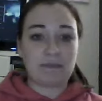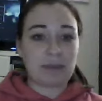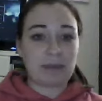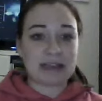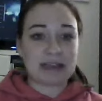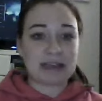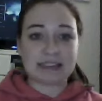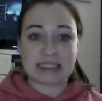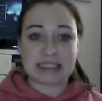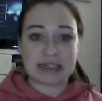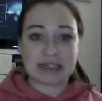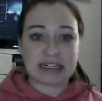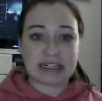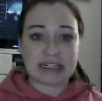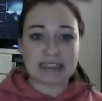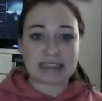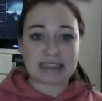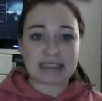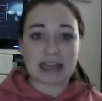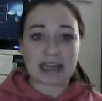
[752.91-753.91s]
best
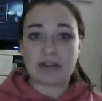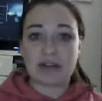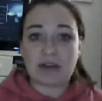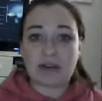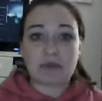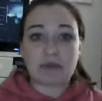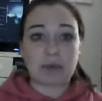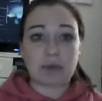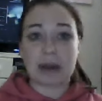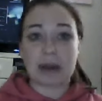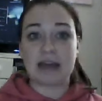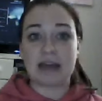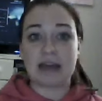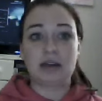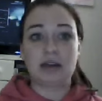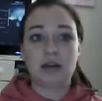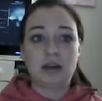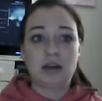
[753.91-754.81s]
series I have ever read.